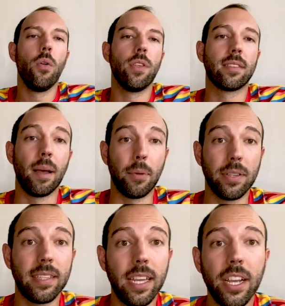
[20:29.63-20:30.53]
the
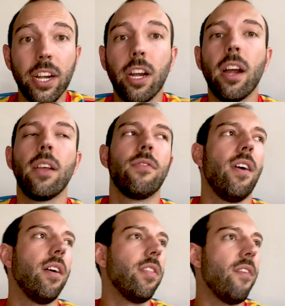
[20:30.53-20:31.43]
summer's here, the, the